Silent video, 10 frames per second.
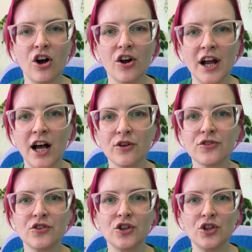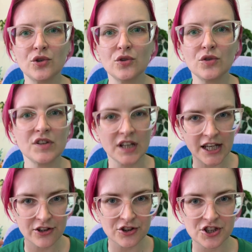on how to use
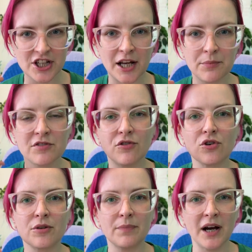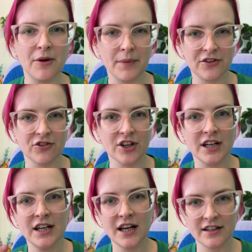ear shapes for biometric
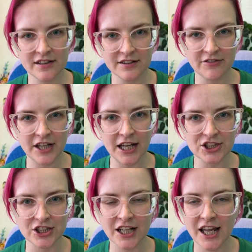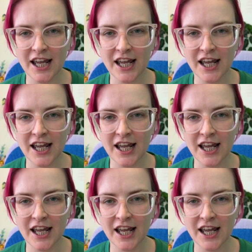identification.